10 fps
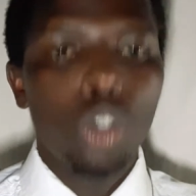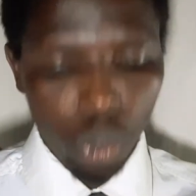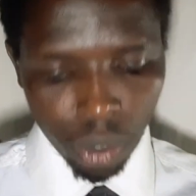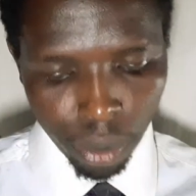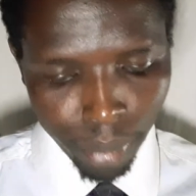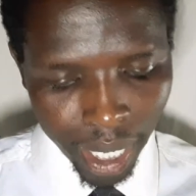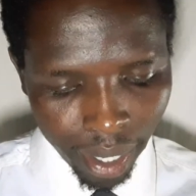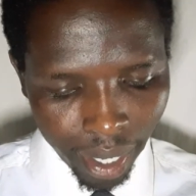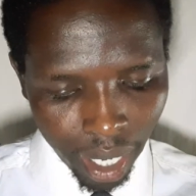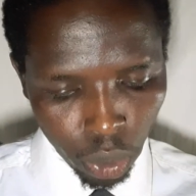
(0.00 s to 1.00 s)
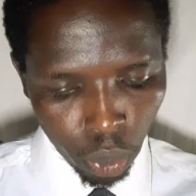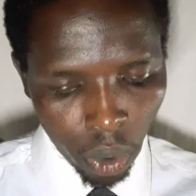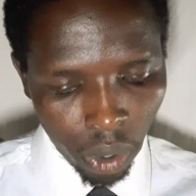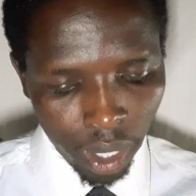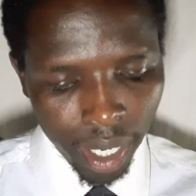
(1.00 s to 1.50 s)
to make us
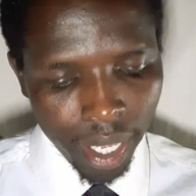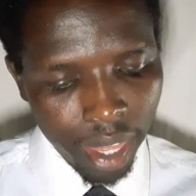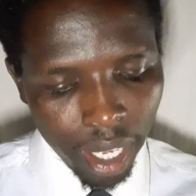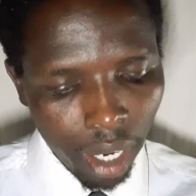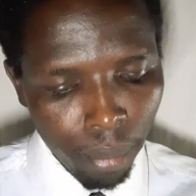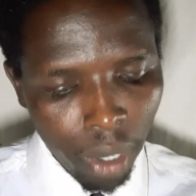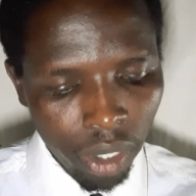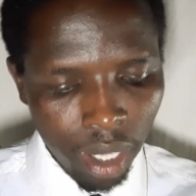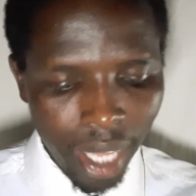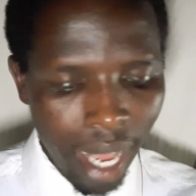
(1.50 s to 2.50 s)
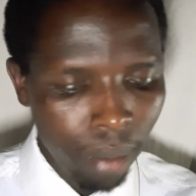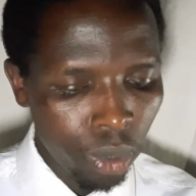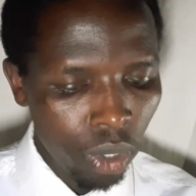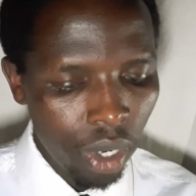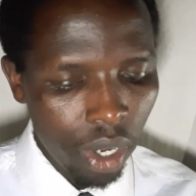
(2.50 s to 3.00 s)
whole. Think about the times